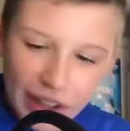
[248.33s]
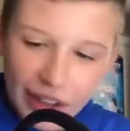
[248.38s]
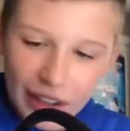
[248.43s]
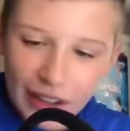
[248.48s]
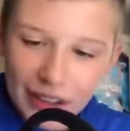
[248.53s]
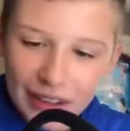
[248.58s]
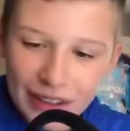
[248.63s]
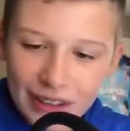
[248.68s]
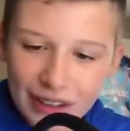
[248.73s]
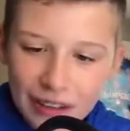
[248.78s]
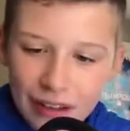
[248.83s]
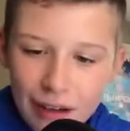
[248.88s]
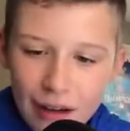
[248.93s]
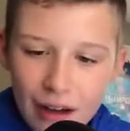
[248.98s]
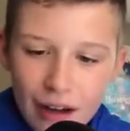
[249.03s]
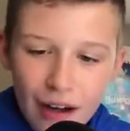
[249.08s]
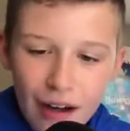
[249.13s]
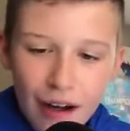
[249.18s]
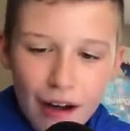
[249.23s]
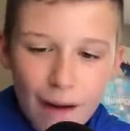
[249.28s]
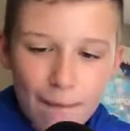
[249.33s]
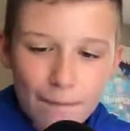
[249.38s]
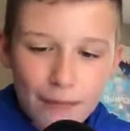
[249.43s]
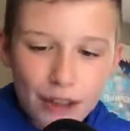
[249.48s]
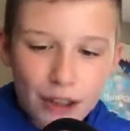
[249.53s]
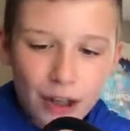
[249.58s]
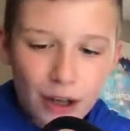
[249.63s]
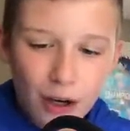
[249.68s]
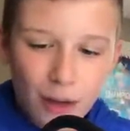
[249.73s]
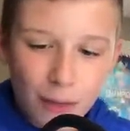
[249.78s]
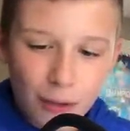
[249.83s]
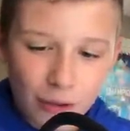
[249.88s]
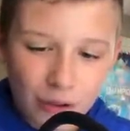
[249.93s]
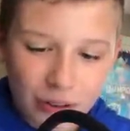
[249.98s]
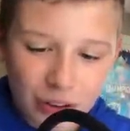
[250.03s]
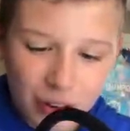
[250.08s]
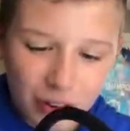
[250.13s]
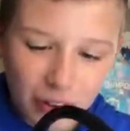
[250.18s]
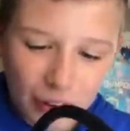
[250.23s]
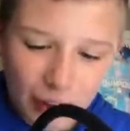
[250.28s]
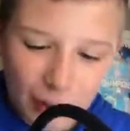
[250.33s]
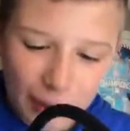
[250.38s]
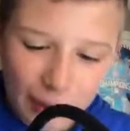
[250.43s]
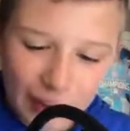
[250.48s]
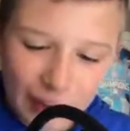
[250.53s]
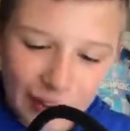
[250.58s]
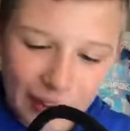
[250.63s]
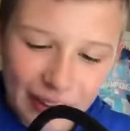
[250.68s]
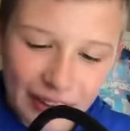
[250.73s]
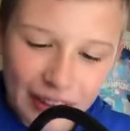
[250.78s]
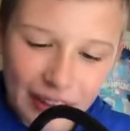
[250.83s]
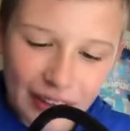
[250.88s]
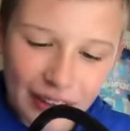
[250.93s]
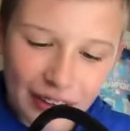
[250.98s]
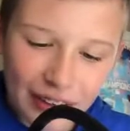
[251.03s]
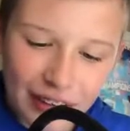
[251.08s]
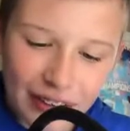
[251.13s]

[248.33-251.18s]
nice. Almost a Herbie right there.